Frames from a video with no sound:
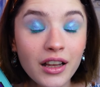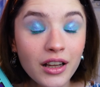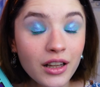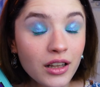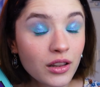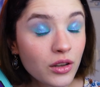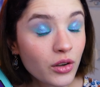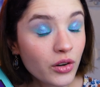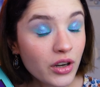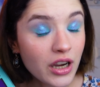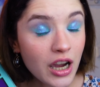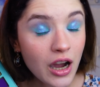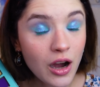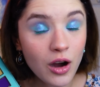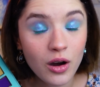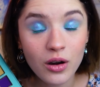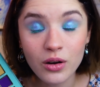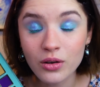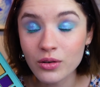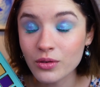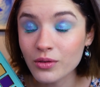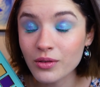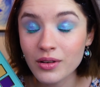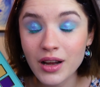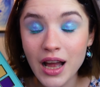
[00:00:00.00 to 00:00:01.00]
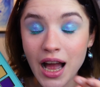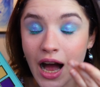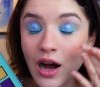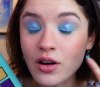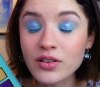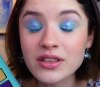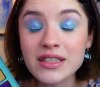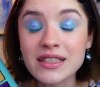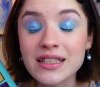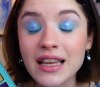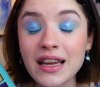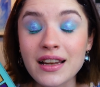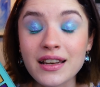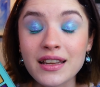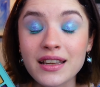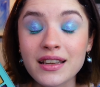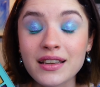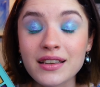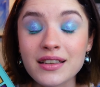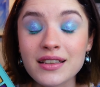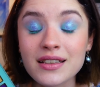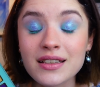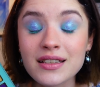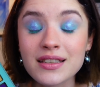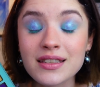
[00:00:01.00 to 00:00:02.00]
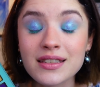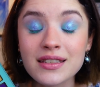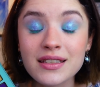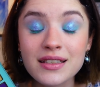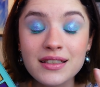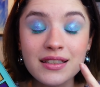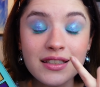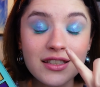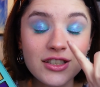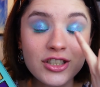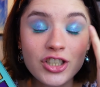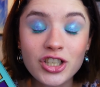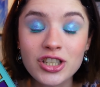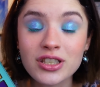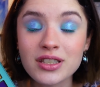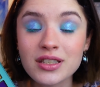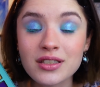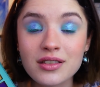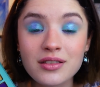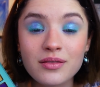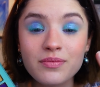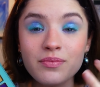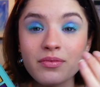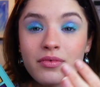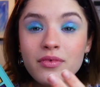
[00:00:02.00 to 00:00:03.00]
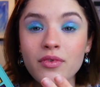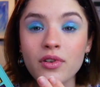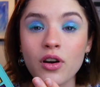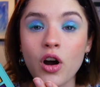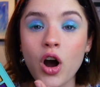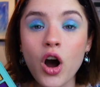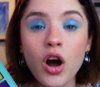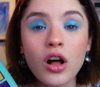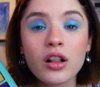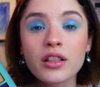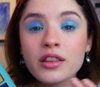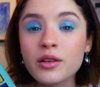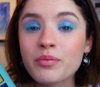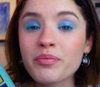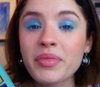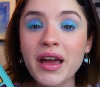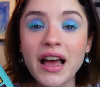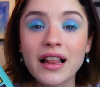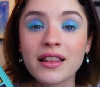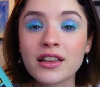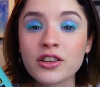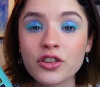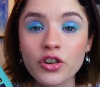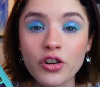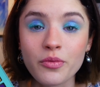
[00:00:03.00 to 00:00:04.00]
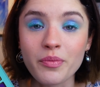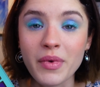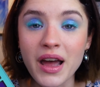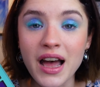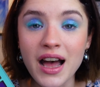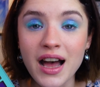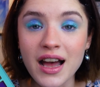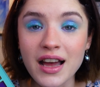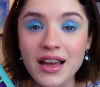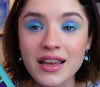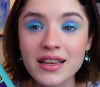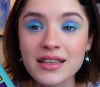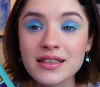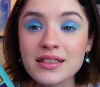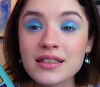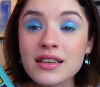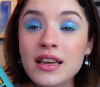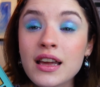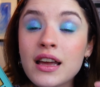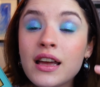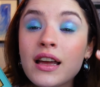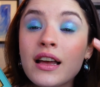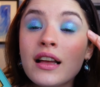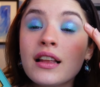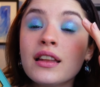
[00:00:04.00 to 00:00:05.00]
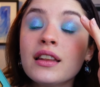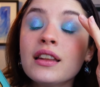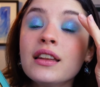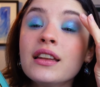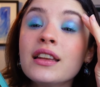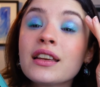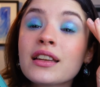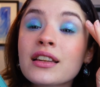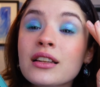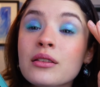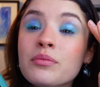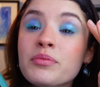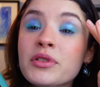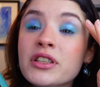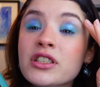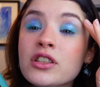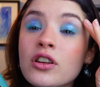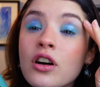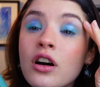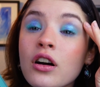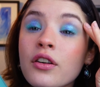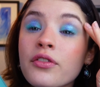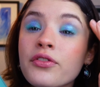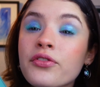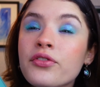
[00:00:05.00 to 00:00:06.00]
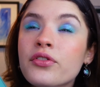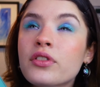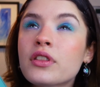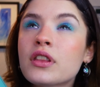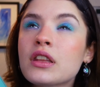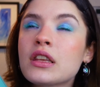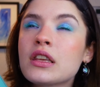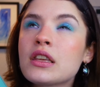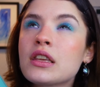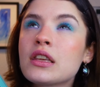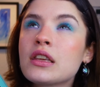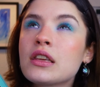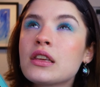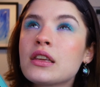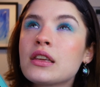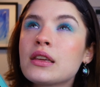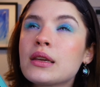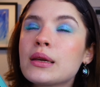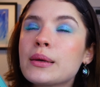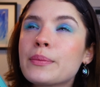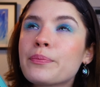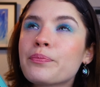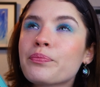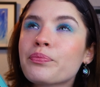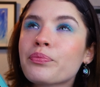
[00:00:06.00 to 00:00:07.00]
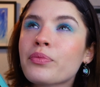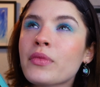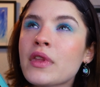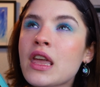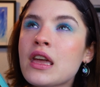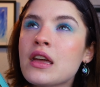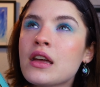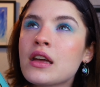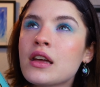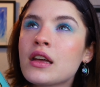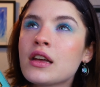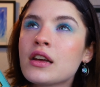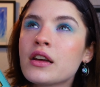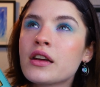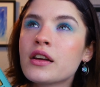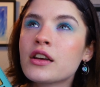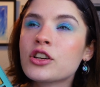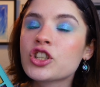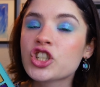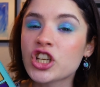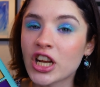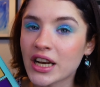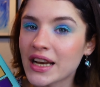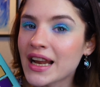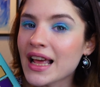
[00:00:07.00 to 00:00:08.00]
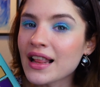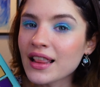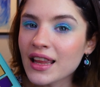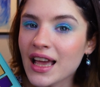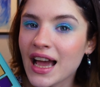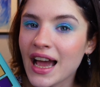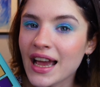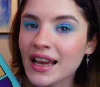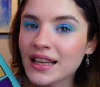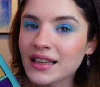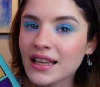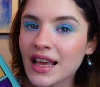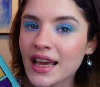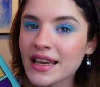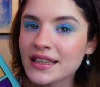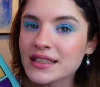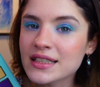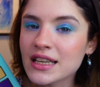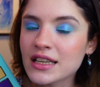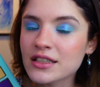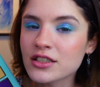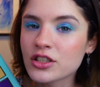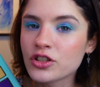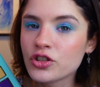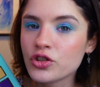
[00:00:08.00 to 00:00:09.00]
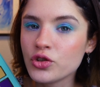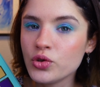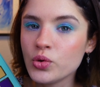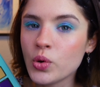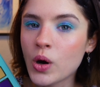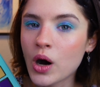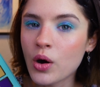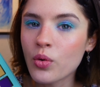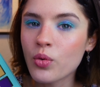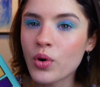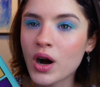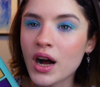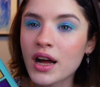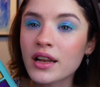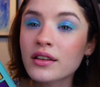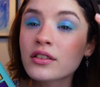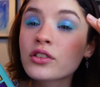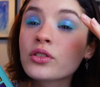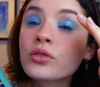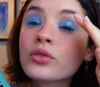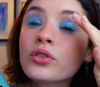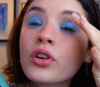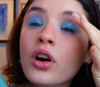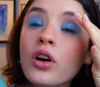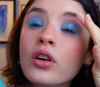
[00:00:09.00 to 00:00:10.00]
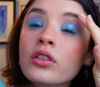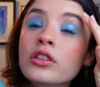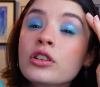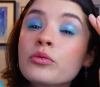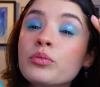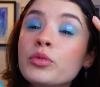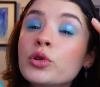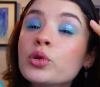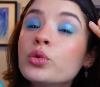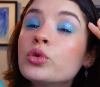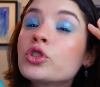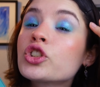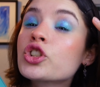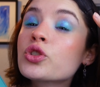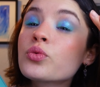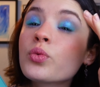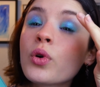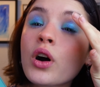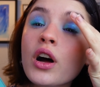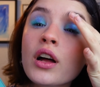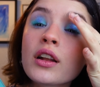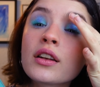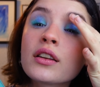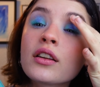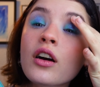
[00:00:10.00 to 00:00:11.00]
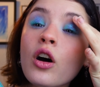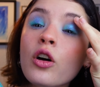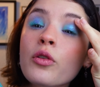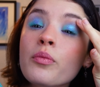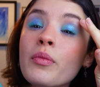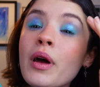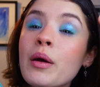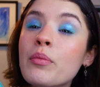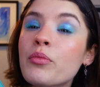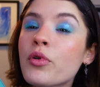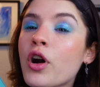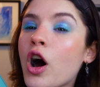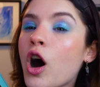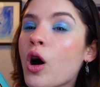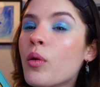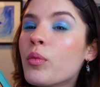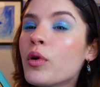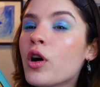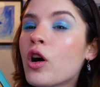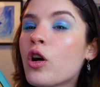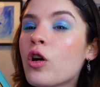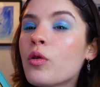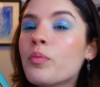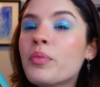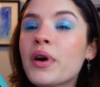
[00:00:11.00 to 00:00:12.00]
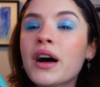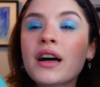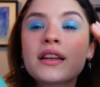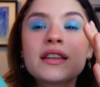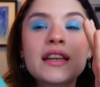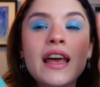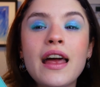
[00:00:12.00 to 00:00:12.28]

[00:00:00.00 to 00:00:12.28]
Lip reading: Look how stunning it is. It's just all the palette on my eyes. A little bit of the Chanel highlighter, the newer one, you know, the bluish one on my brow bow, but